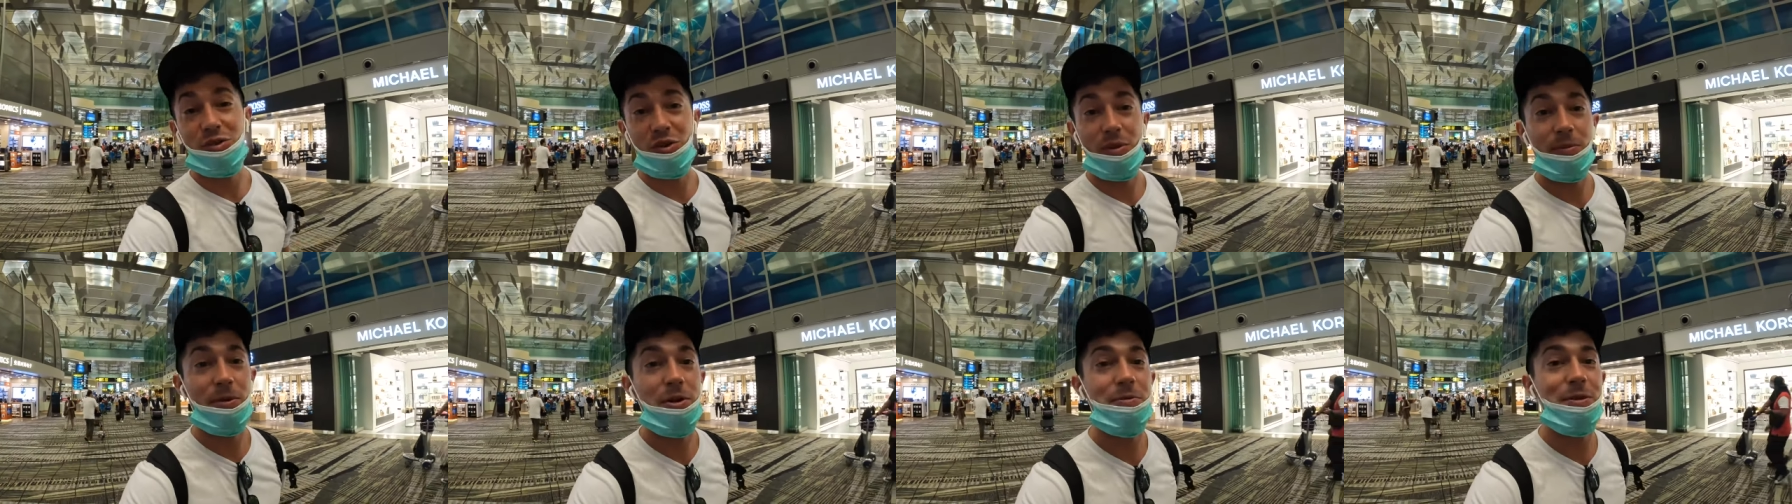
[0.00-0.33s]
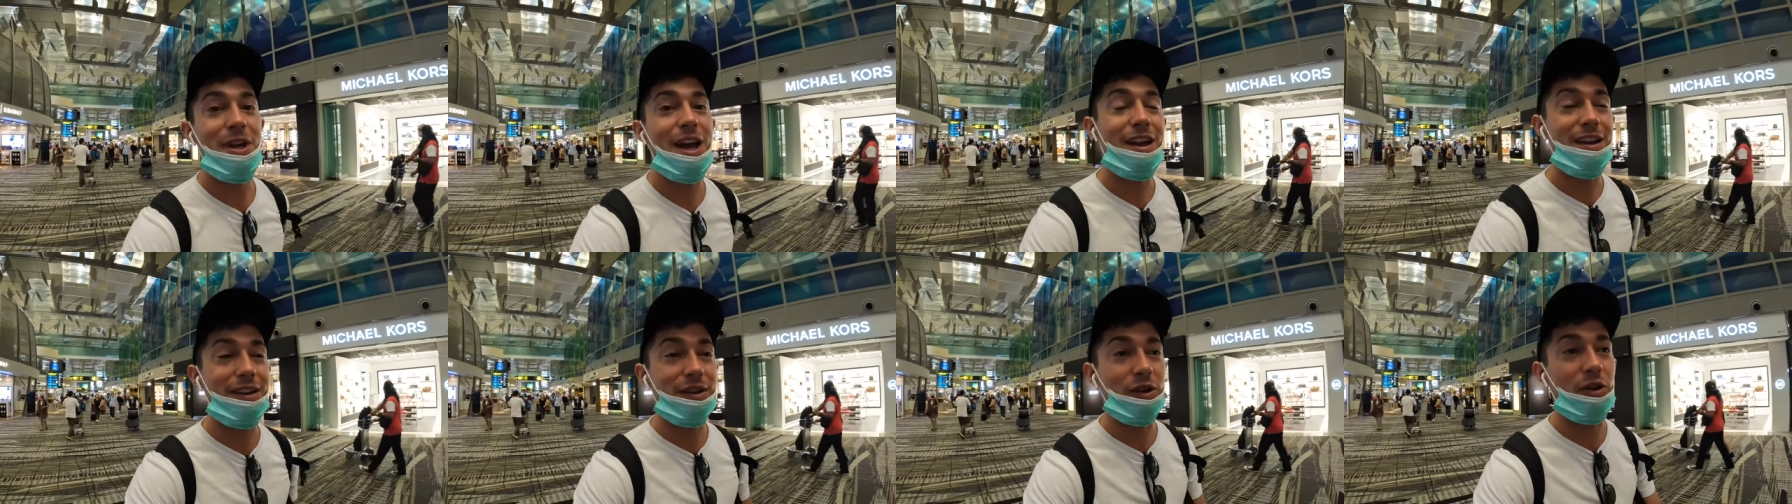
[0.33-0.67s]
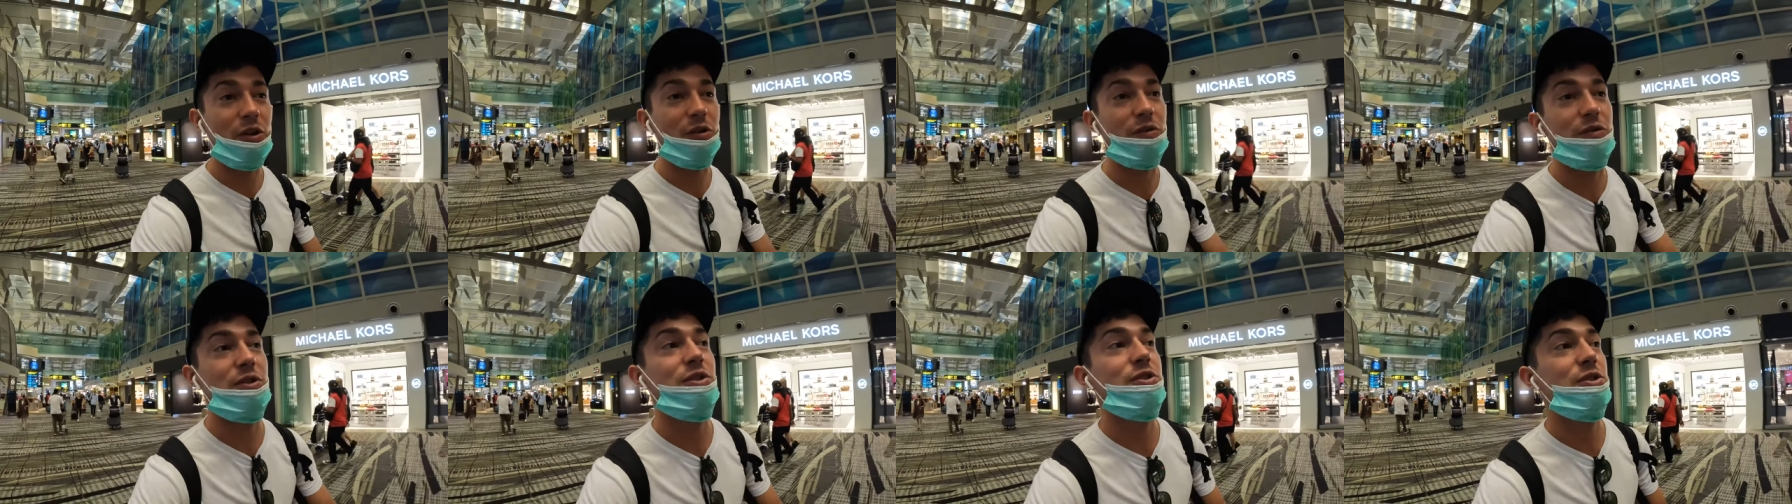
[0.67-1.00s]
So I'm gonna be heading
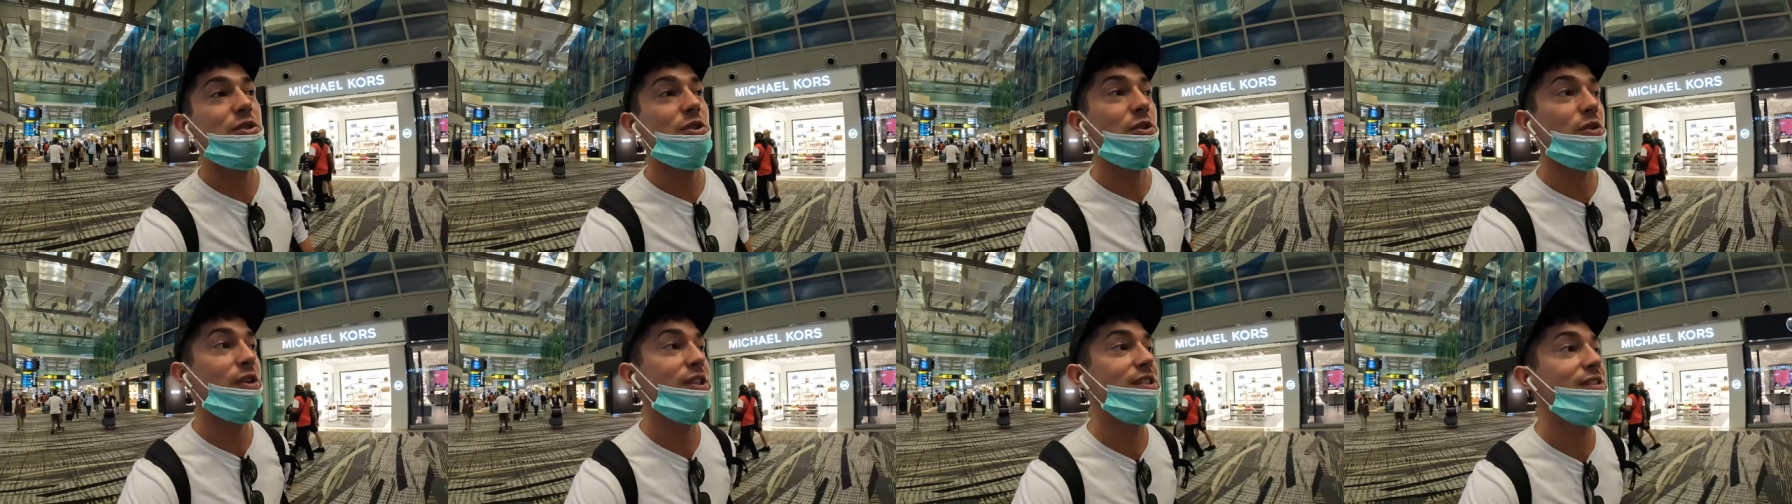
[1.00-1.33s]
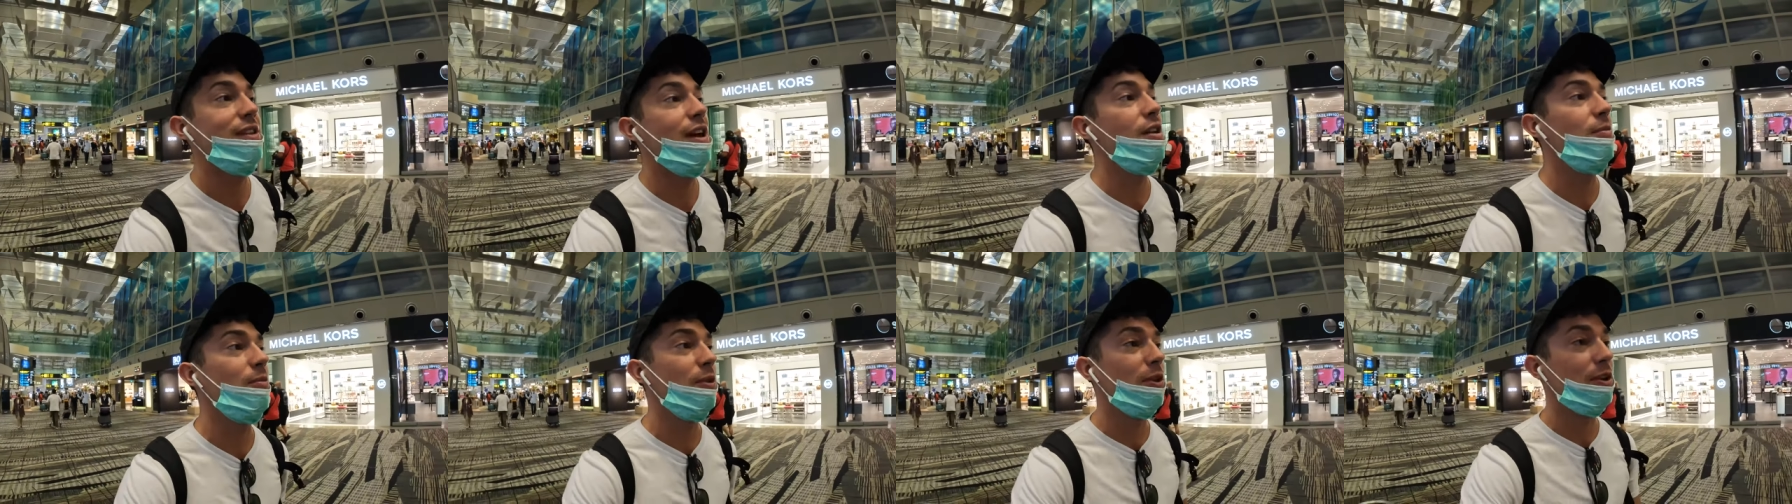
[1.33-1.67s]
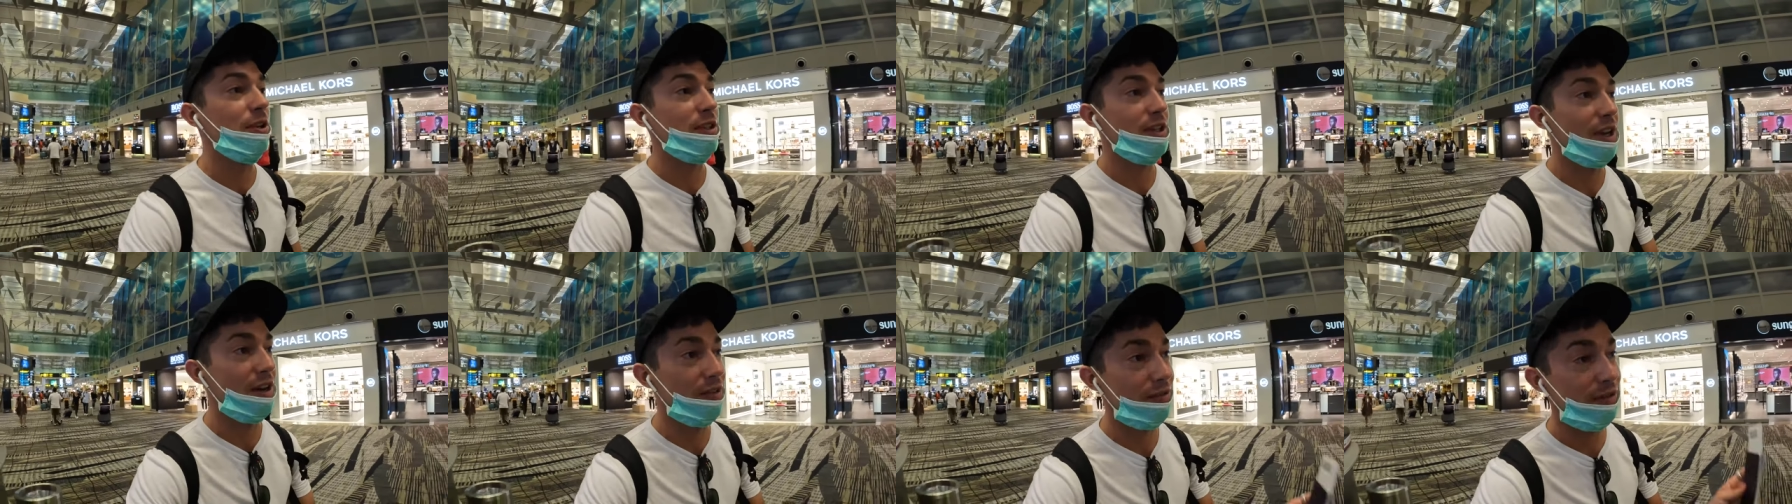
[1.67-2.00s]
over to
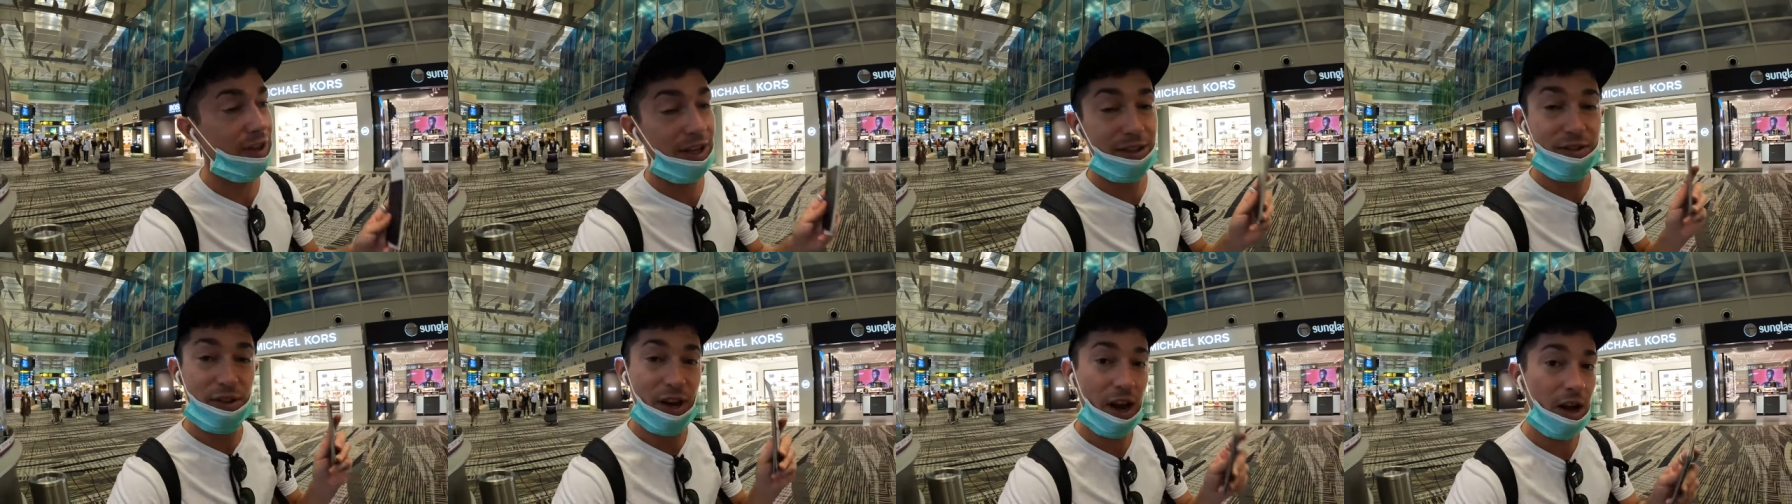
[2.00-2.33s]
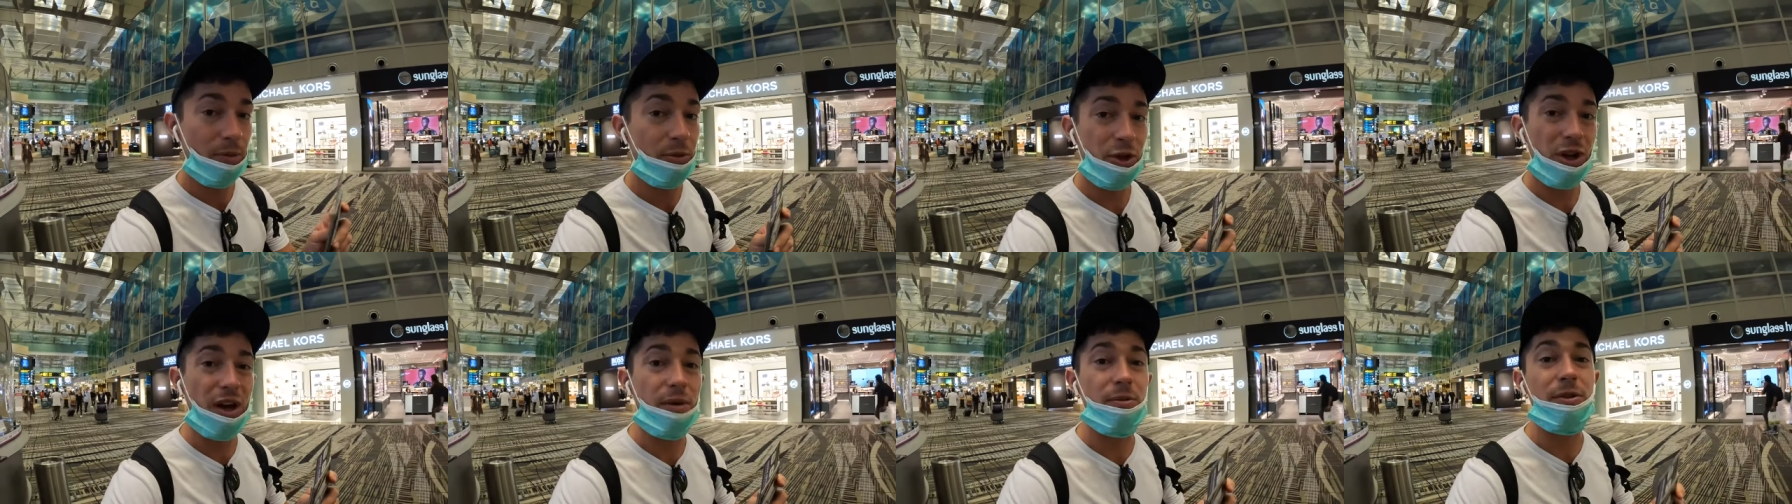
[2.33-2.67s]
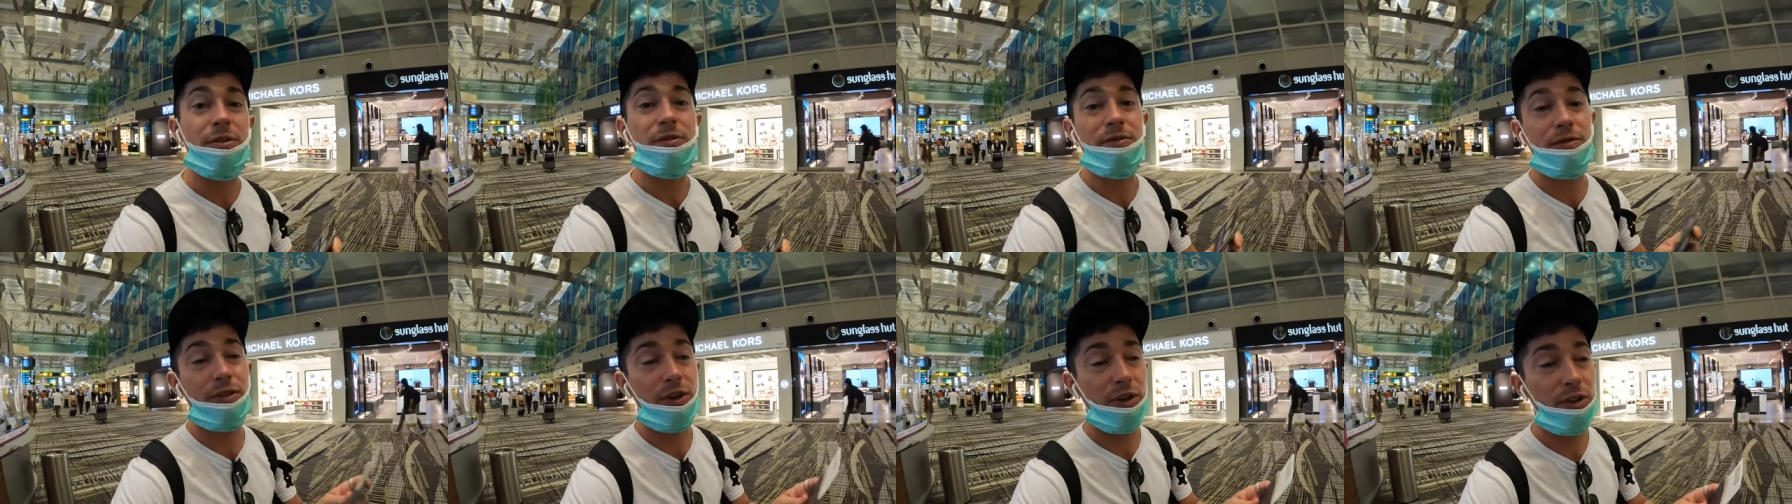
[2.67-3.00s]
Istanbul. Got to fly to Abu
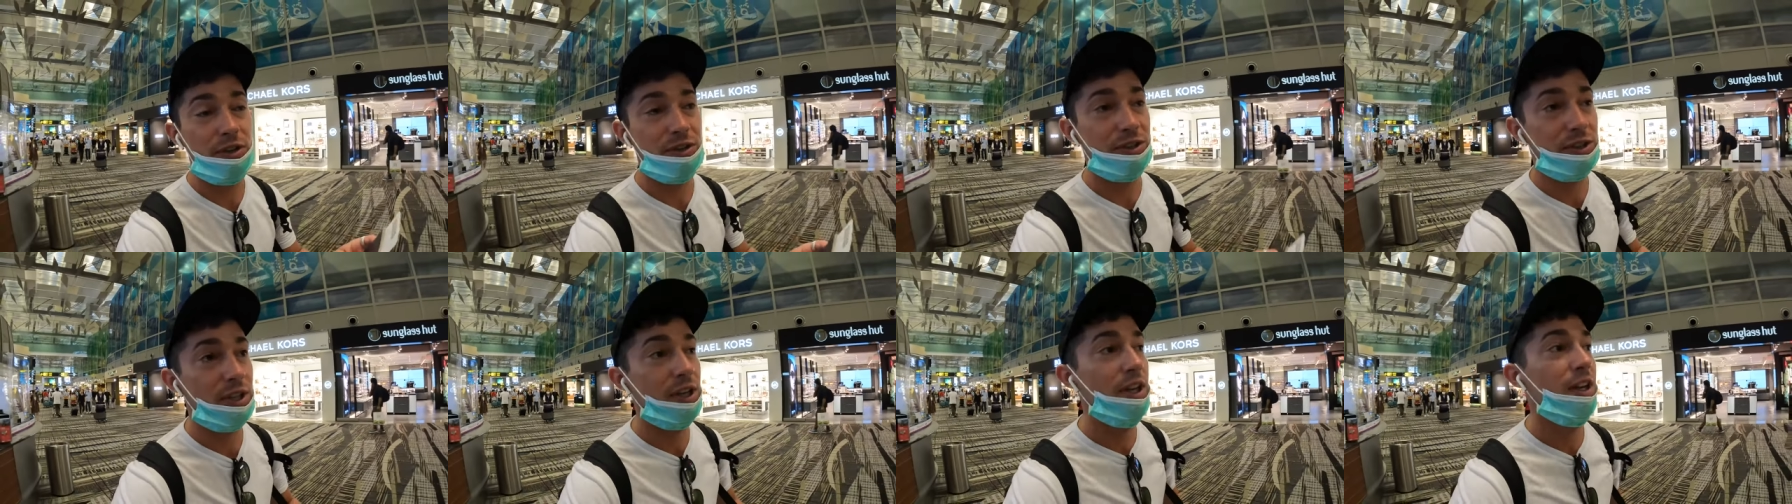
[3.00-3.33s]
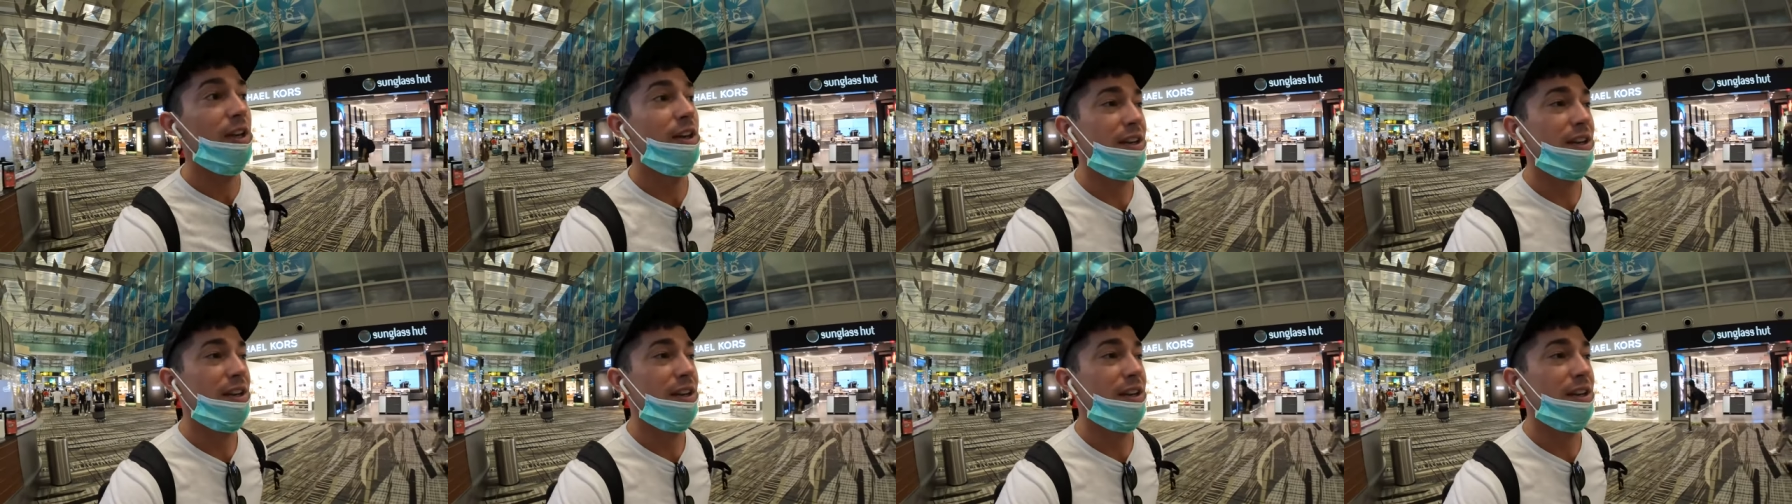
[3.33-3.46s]
Dhabi first.